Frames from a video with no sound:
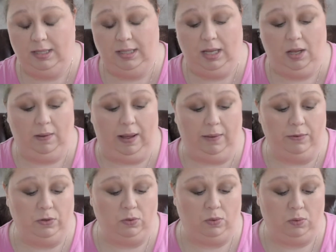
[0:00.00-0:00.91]
So I
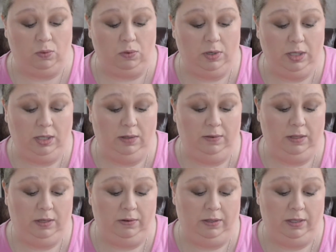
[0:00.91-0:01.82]
was really,
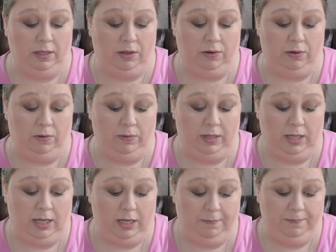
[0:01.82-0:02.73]
really, really thrilled with
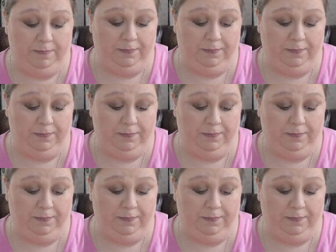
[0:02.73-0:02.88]
that.